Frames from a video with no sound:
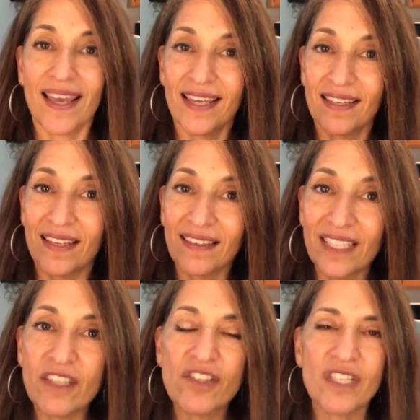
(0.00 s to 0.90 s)
in
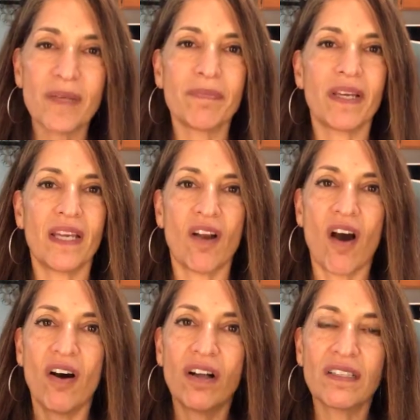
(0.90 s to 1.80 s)
leadership, in
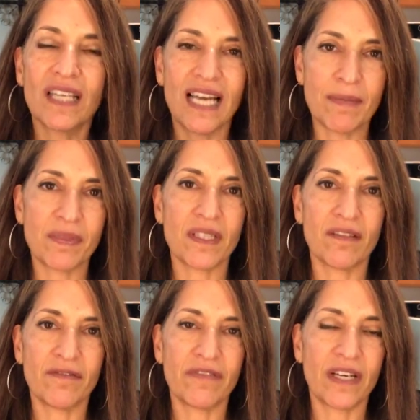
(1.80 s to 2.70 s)
all types
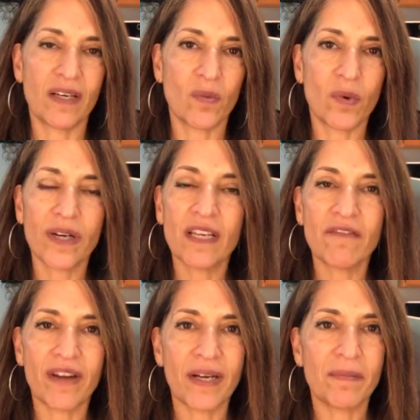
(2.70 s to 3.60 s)
of uh, work
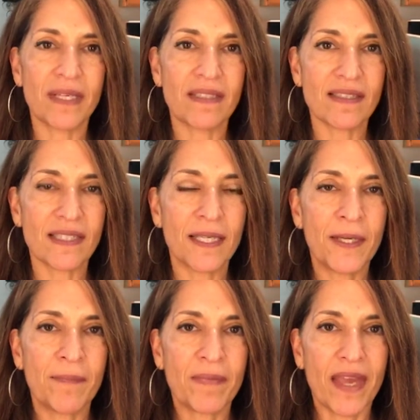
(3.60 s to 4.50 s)
environments
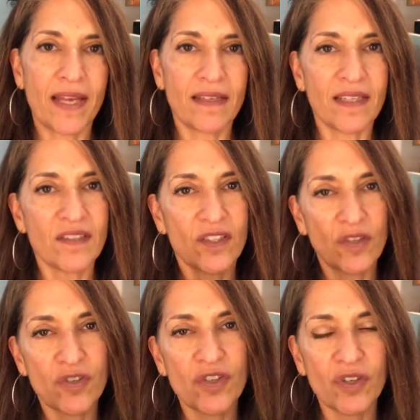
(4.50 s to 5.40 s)
and
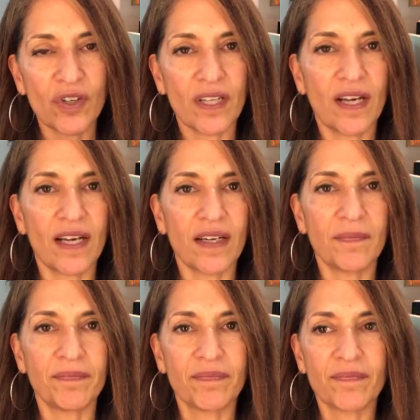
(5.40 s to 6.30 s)
institutional
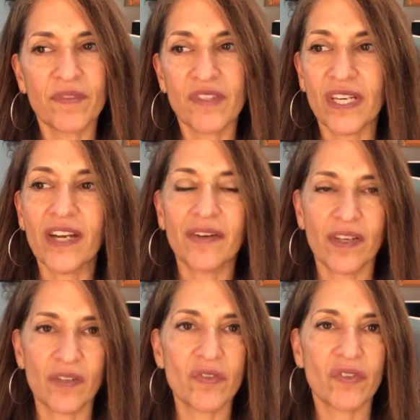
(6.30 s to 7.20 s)
um,
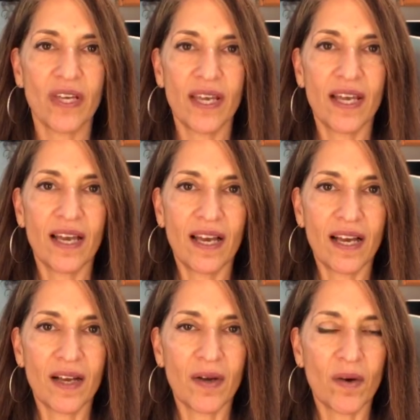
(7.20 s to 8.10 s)
scenarios
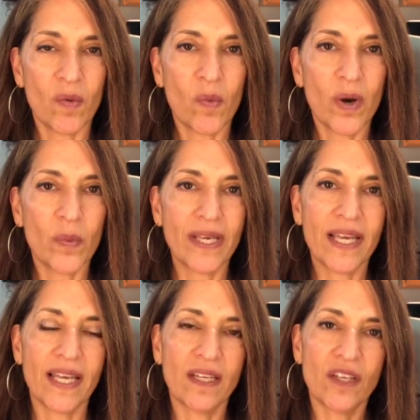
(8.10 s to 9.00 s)
uh, where we
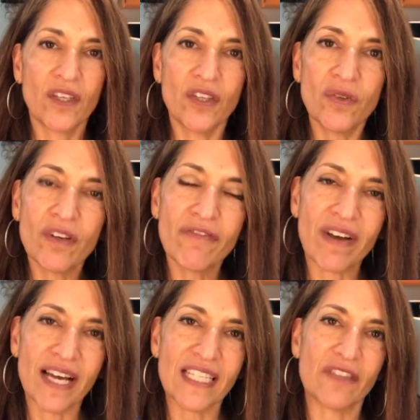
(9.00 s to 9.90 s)
can
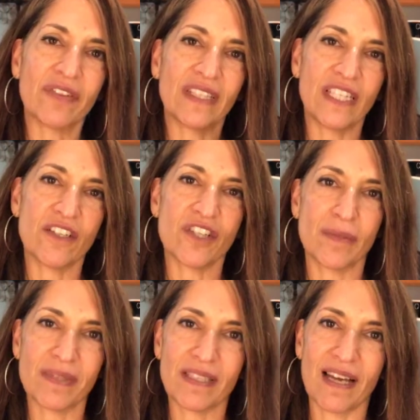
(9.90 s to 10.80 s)
unify different
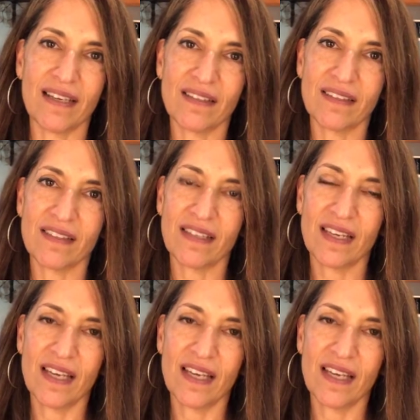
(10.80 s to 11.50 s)
leadership styles